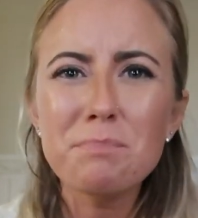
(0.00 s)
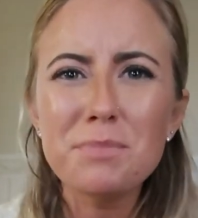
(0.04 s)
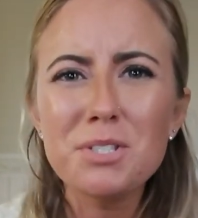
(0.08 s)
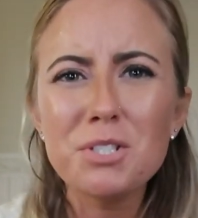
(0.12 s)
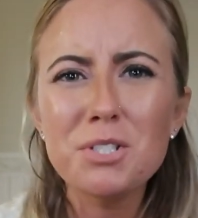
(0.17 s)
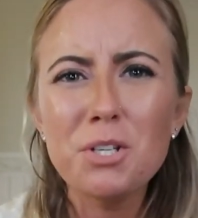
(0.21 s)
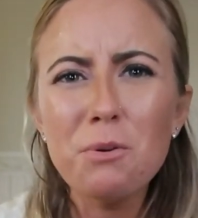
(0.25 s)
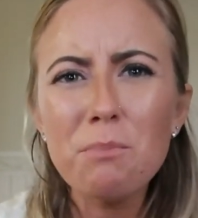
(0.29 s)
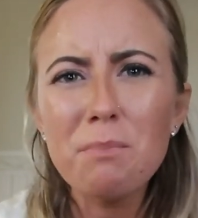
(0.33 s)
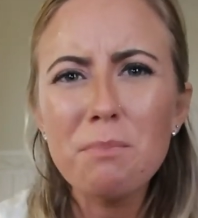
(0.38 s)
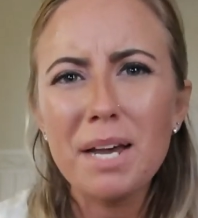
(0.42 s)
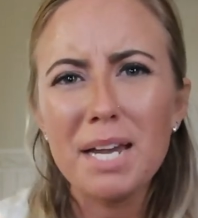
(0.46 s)

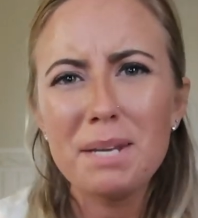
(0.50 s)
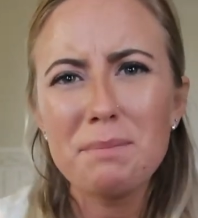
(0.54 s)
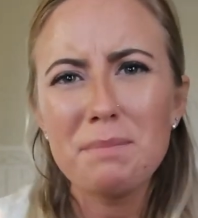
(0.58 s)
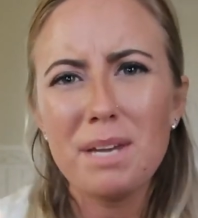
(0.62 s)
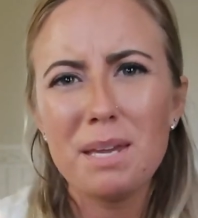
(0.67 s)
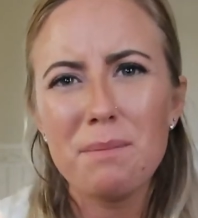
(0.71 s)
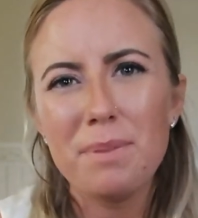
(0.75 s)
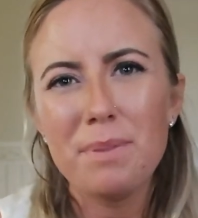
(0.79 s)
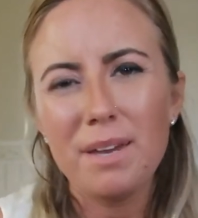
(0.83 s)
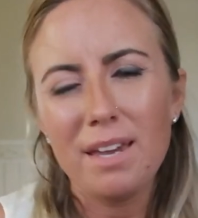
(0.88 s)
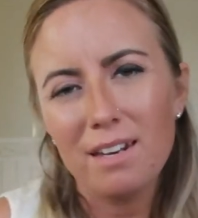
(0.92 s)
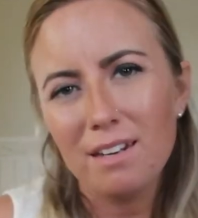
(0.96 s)
Don't mind
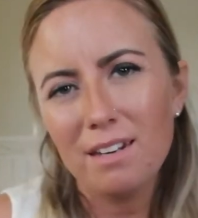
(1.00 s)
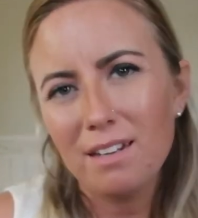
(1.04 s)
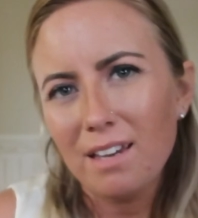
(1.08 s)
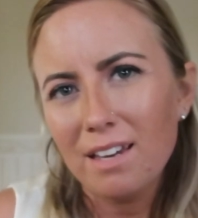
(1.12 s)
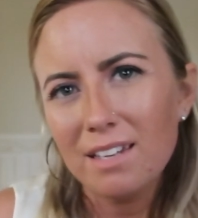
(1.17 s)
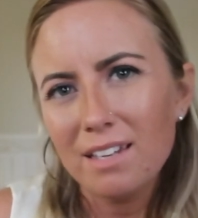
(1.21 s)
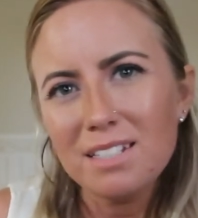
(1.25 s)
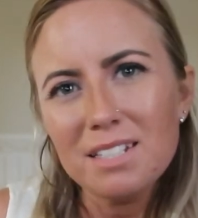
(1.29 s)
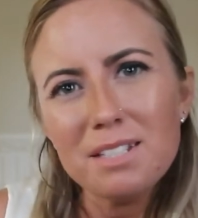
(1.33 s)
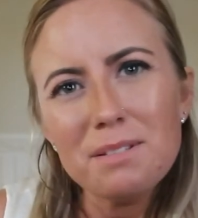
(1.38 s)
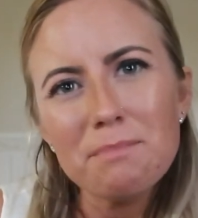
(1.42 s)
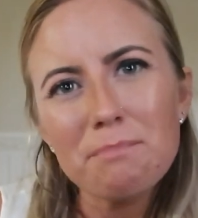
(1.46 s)
my bed.
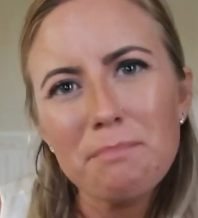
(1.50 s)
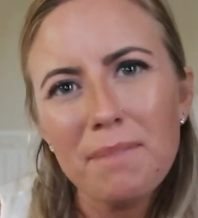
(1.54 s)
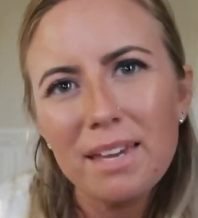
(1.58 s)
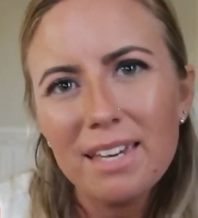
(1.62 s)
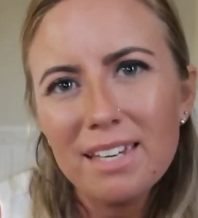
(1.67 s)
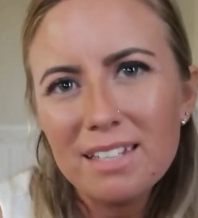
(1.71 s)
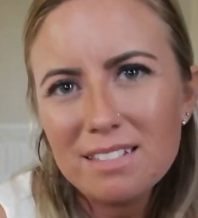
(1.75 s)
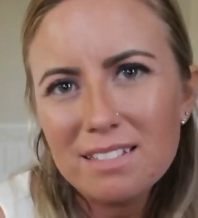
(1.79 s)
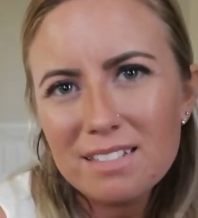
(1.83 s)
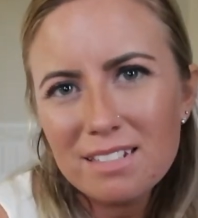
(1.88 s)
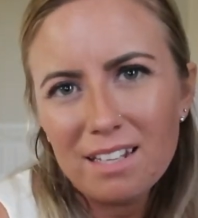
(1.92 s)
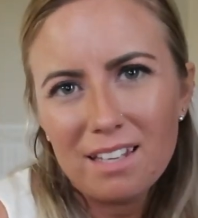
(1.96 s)
I didn't make
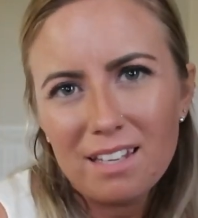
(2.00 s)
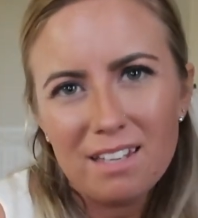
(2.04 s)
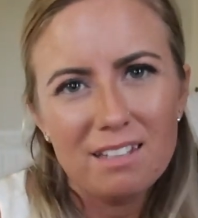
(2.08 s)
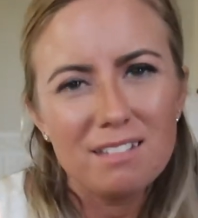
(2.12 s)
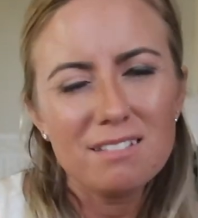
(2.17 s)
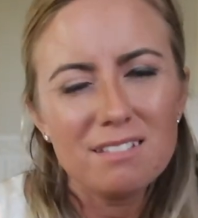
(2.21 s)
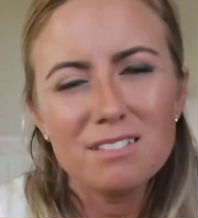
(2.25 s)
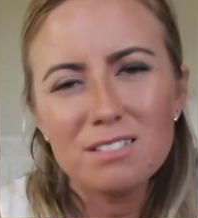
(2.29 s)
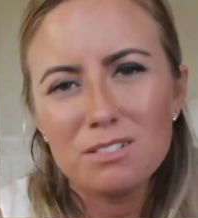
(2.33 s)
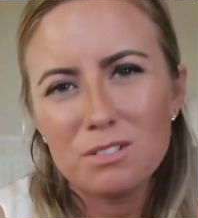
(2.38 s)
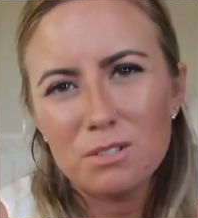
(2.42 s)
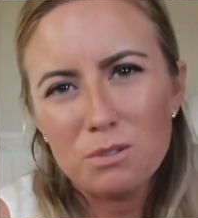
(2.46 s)
it today.
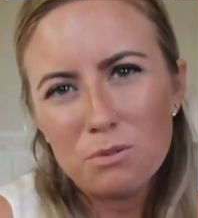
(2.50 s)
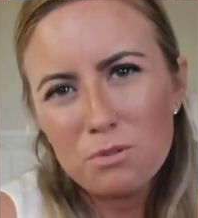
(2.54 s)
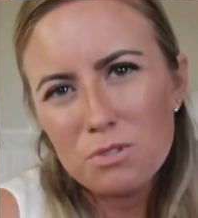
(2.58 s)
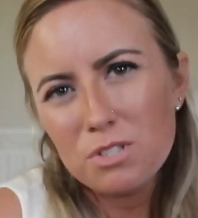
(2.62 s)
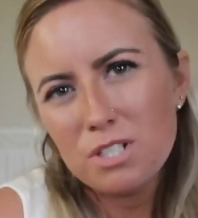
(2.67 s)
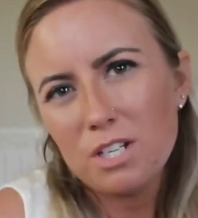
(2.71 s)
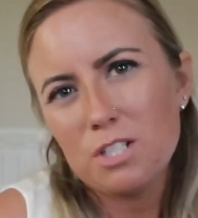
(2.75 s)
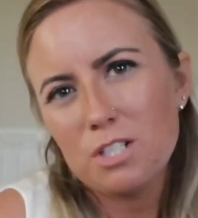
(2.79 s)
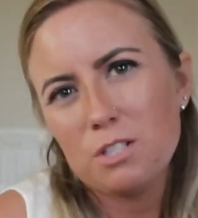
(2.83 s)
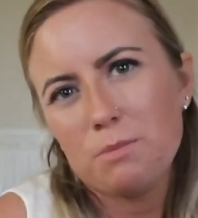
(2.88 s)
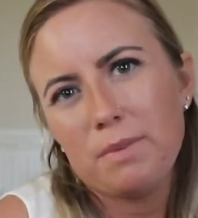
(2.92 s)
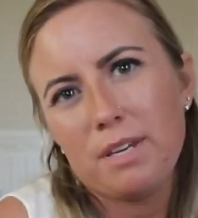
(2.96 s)
Don't
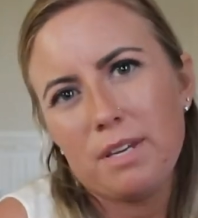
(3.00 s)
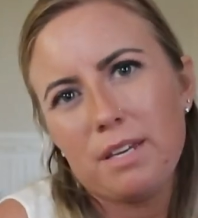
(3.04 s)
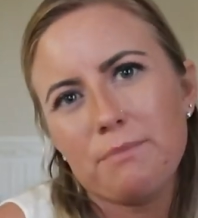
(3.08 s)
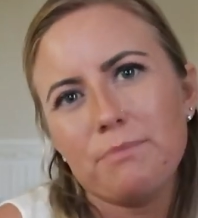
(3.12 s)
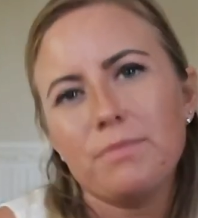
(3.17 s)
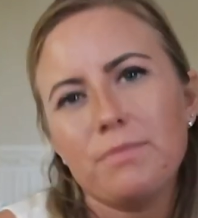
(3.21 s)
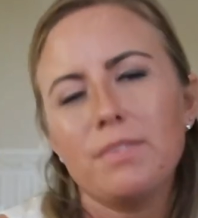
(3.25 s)
judge me.